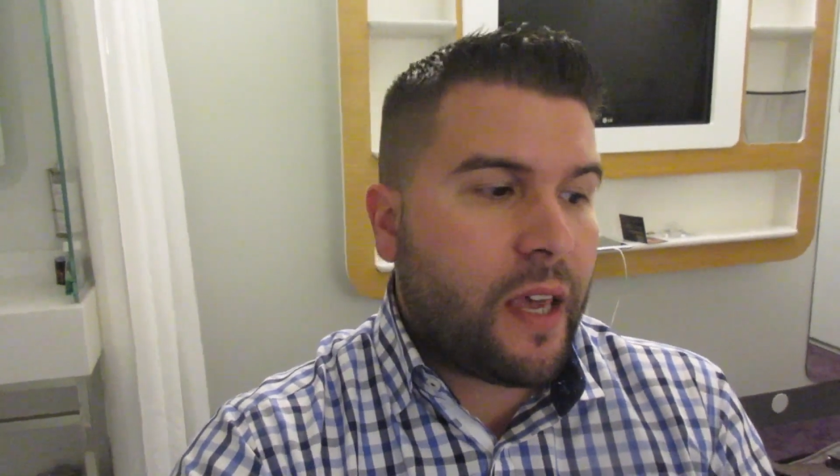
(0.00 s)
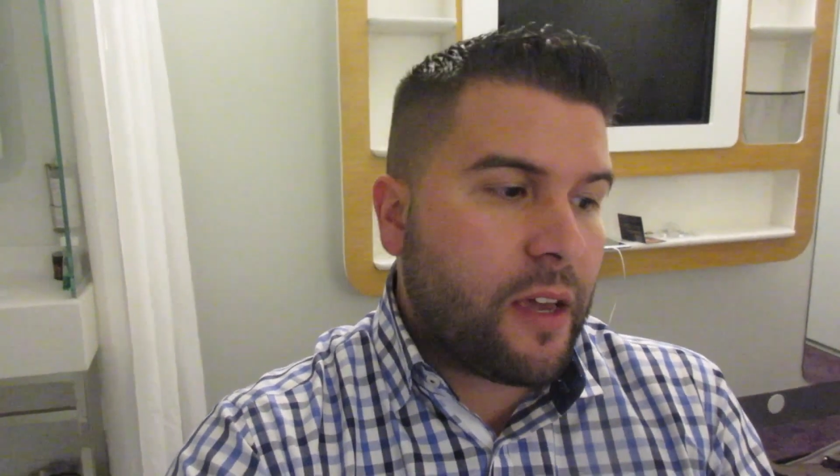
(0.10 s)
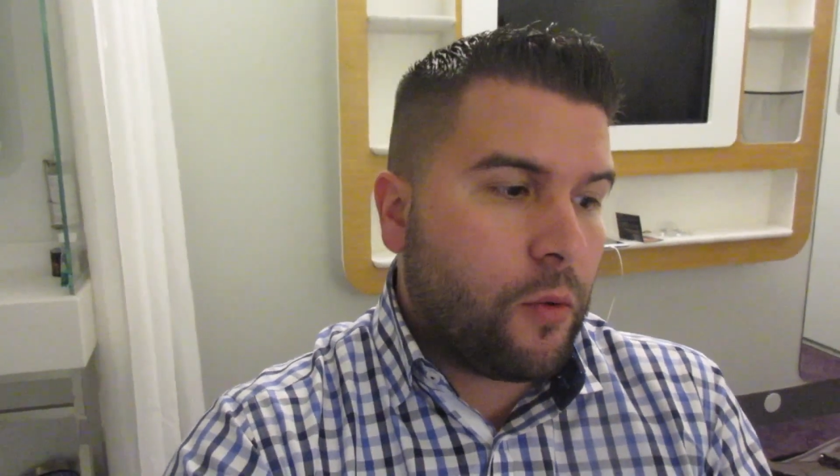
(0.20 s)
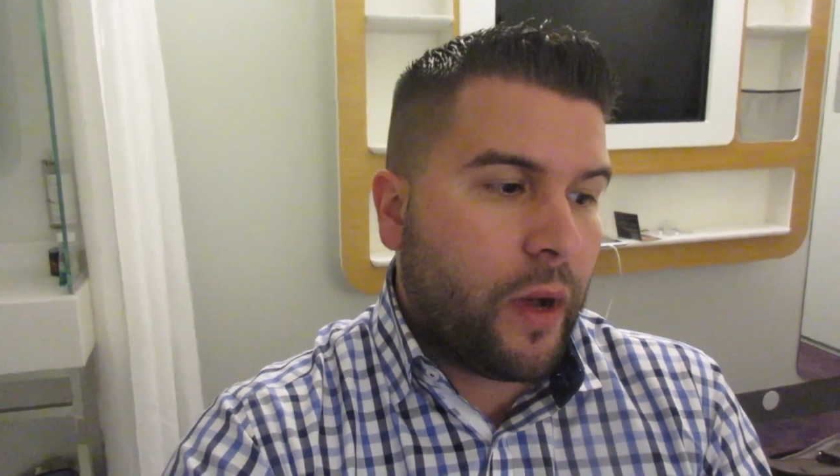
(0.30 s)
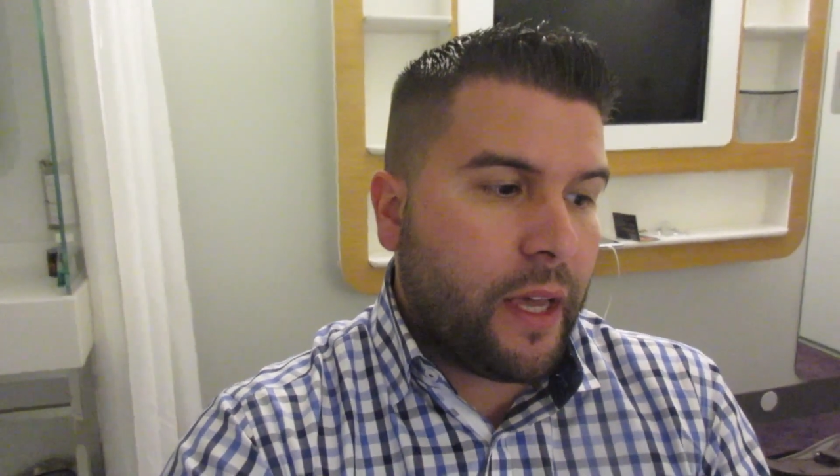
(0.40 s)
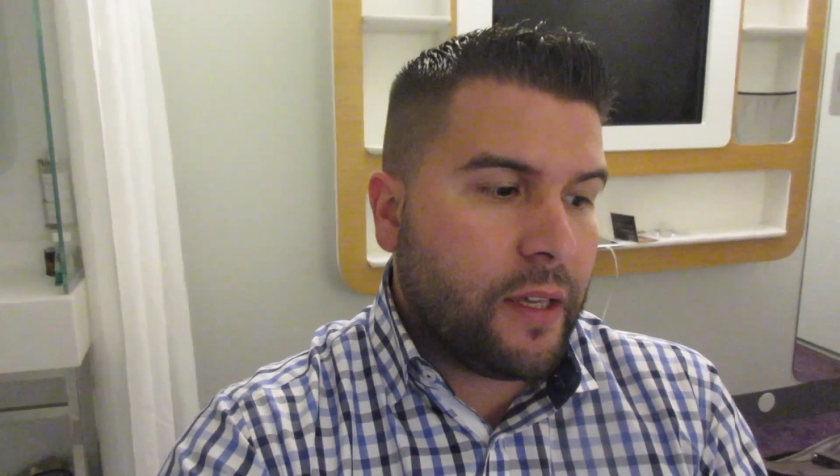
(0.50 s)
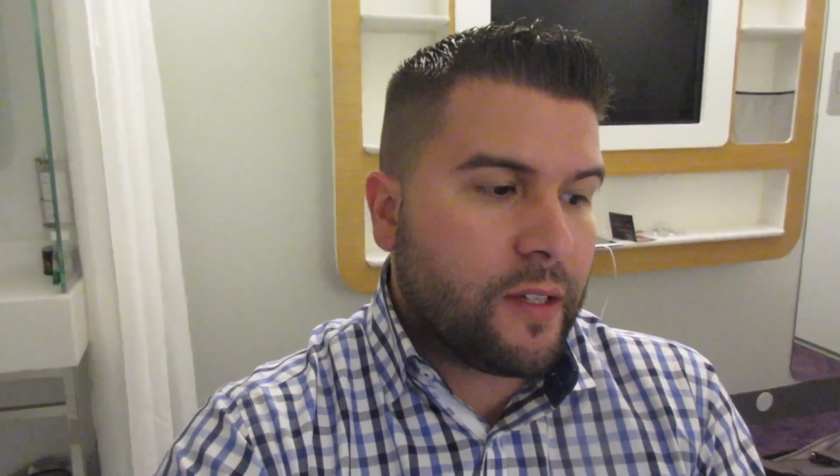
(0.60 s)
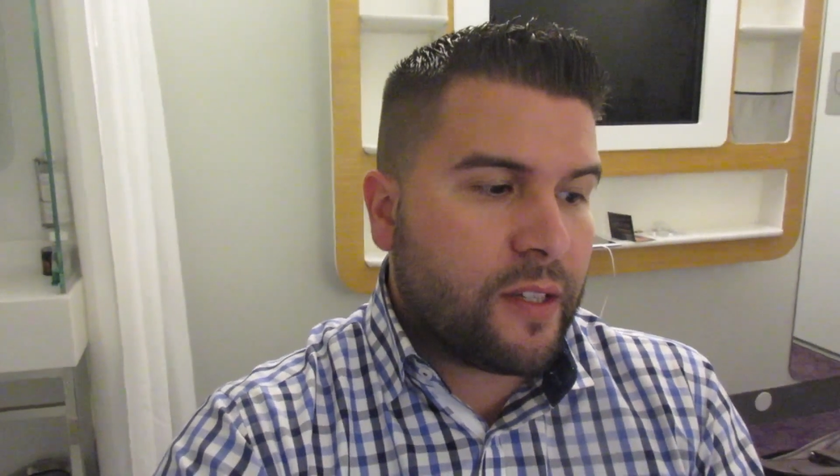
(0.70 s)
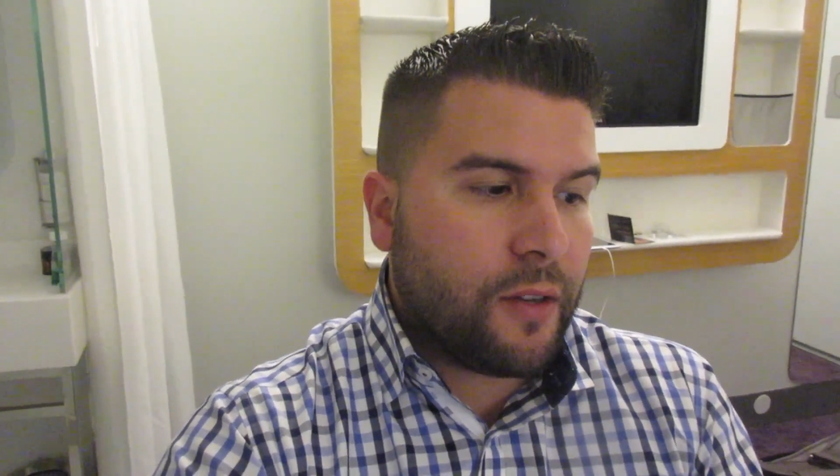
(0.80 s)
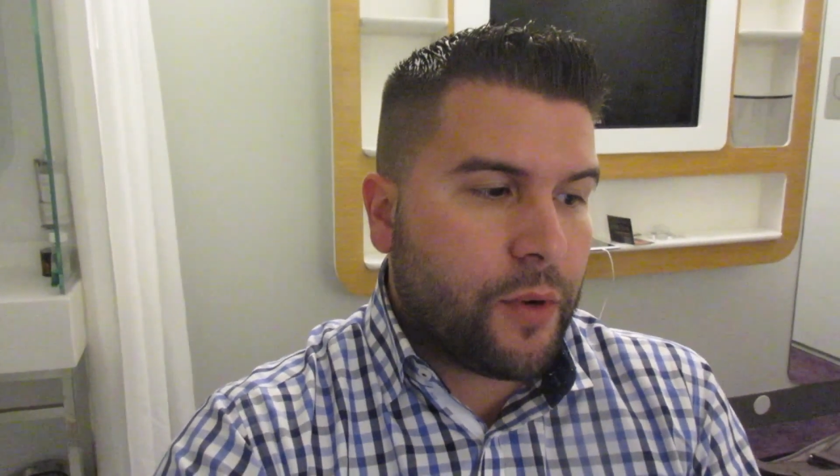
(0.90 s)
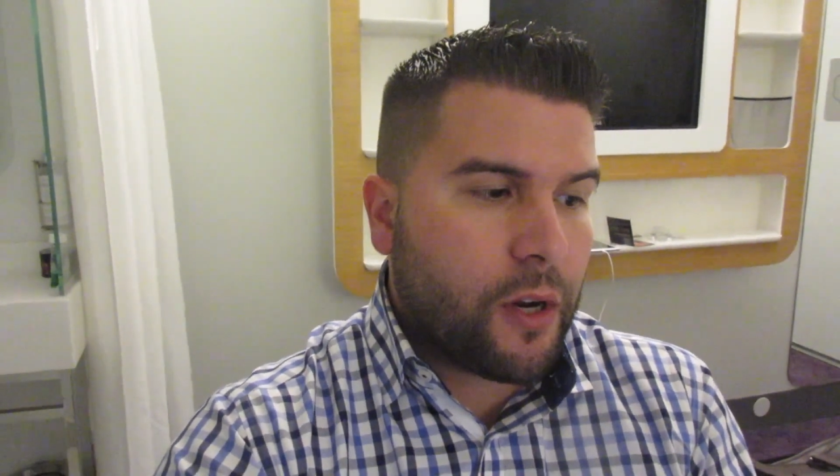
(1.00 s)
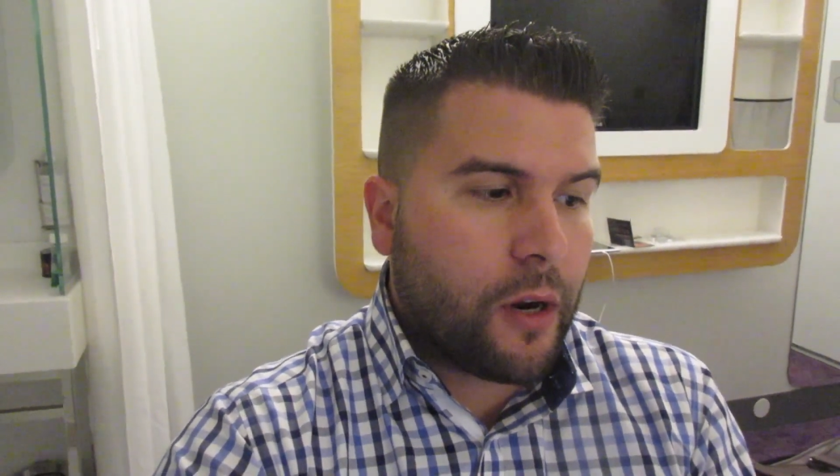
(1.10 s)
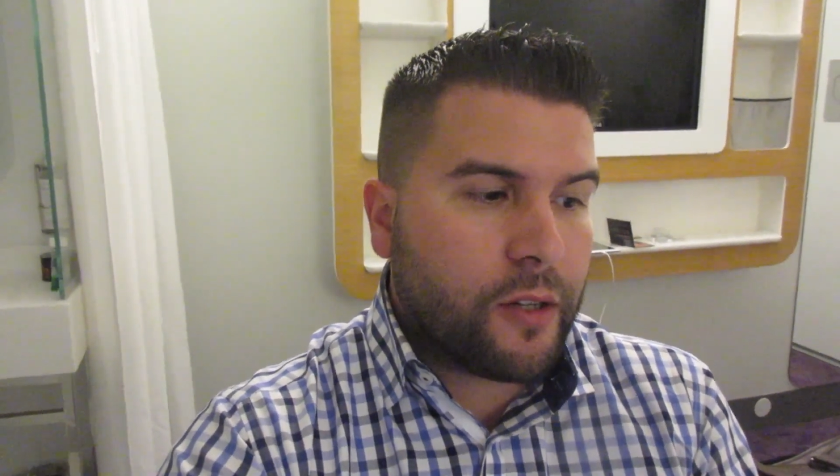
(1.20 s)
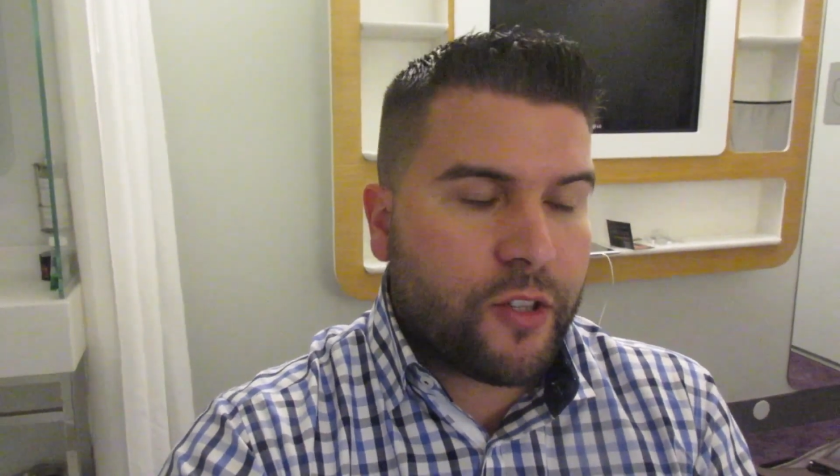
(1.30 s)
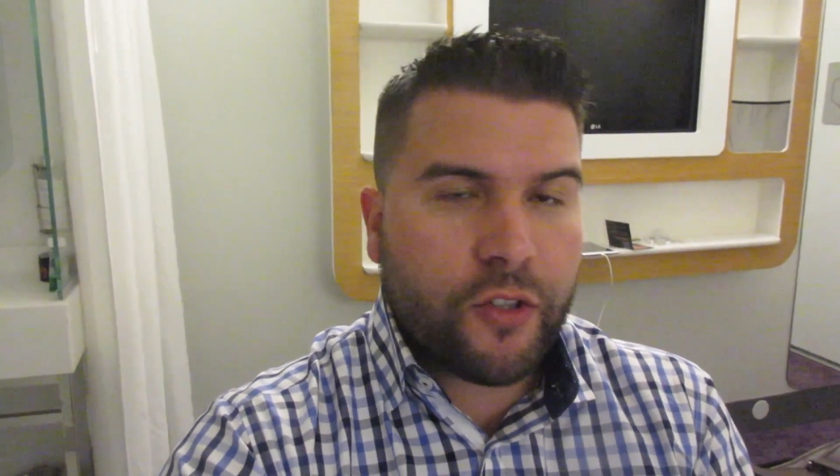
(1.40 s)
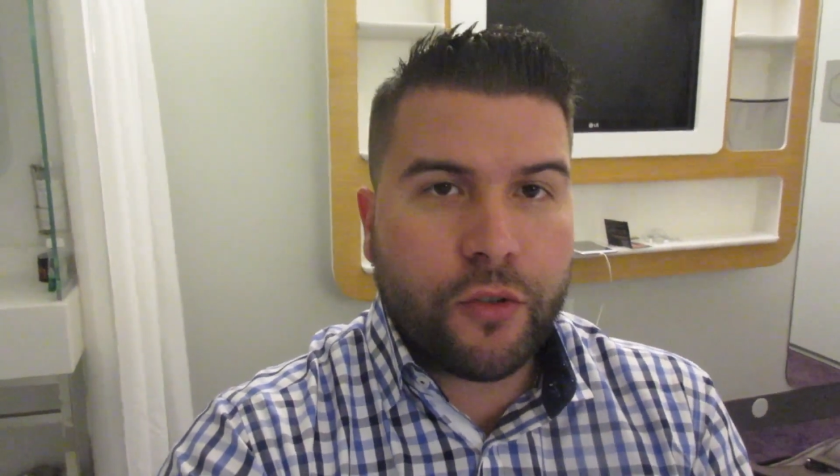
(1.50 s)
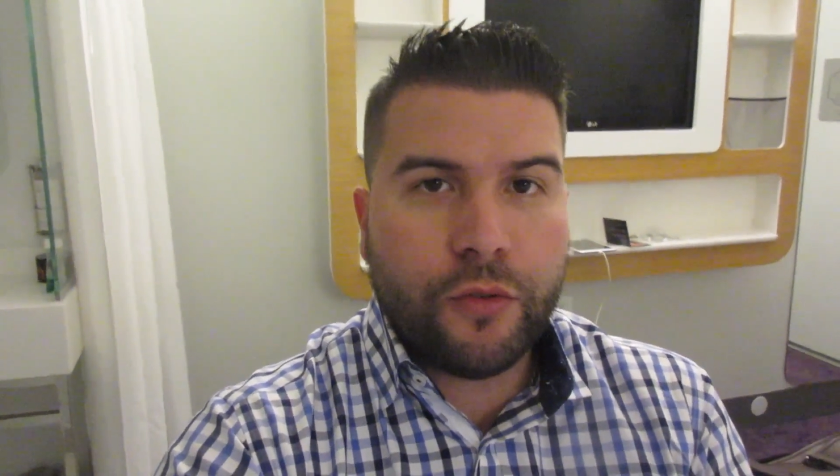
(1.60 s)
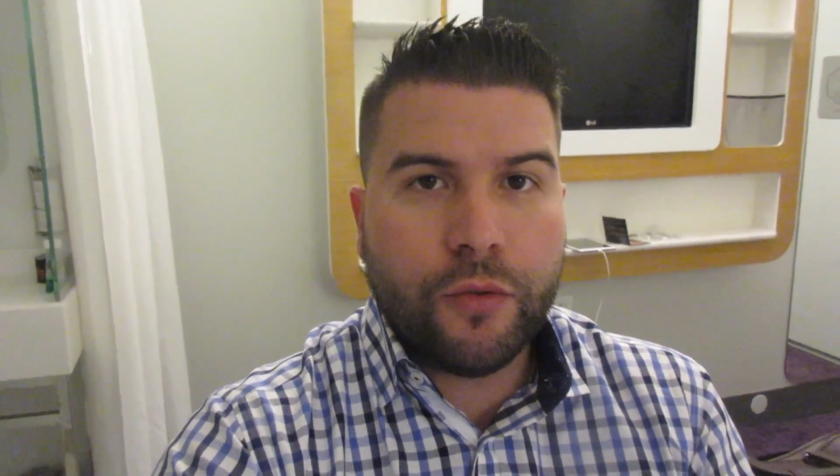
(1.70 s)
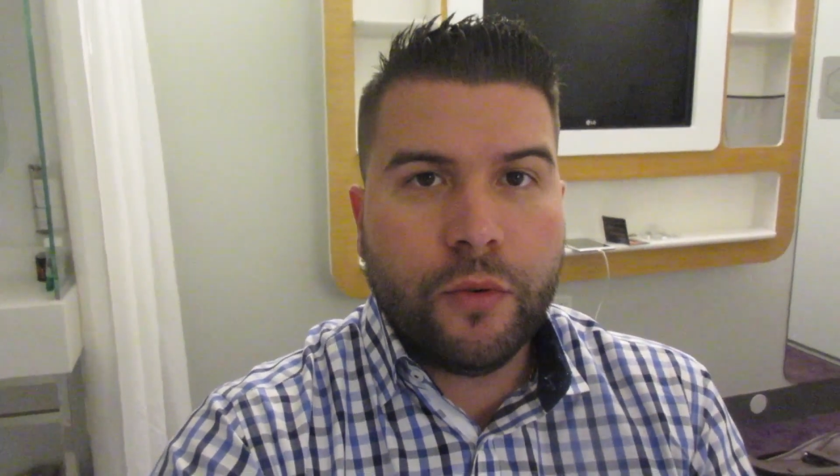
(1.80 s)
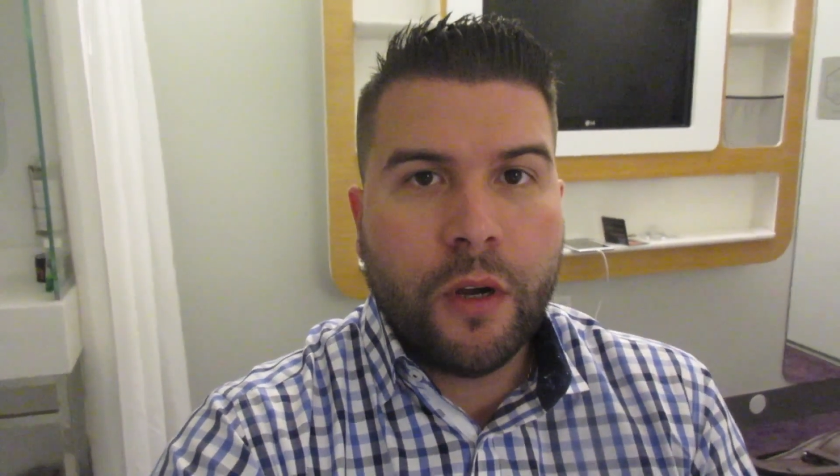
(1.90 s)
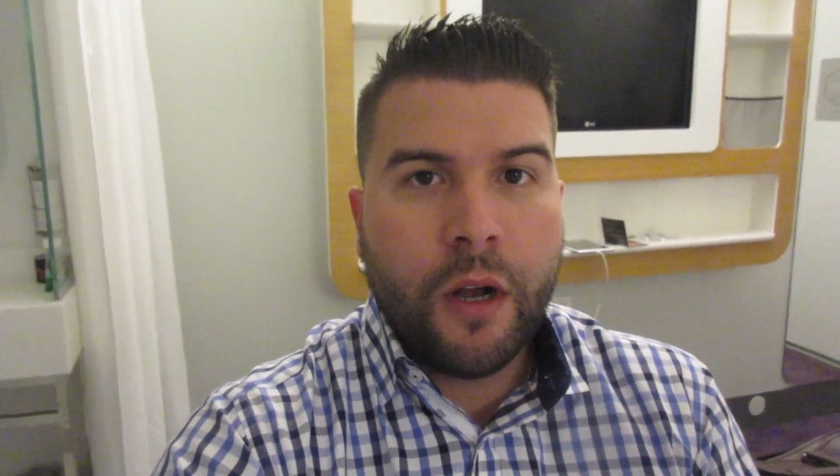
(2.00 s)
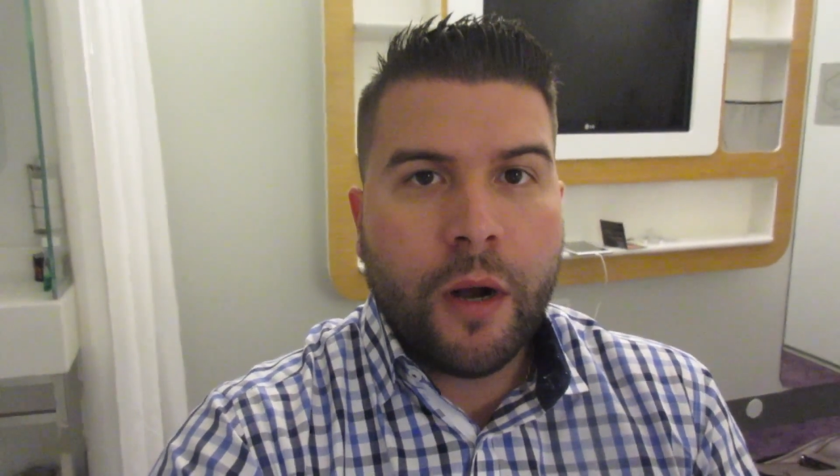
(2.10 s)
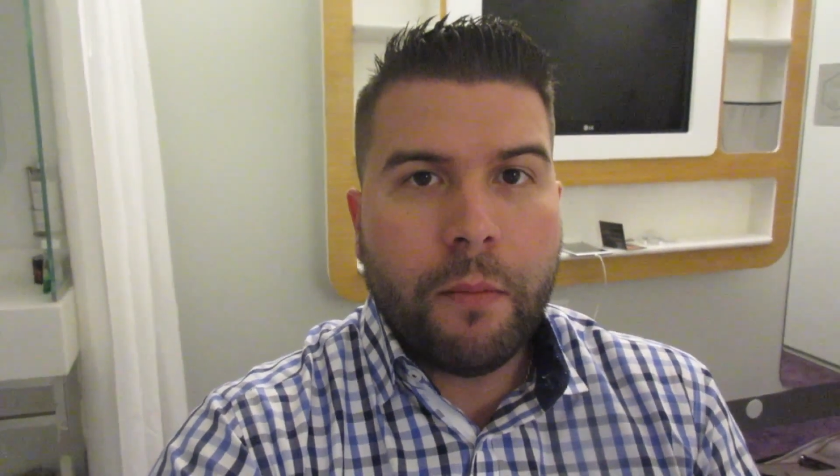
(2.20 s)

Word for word: takeaways in regards to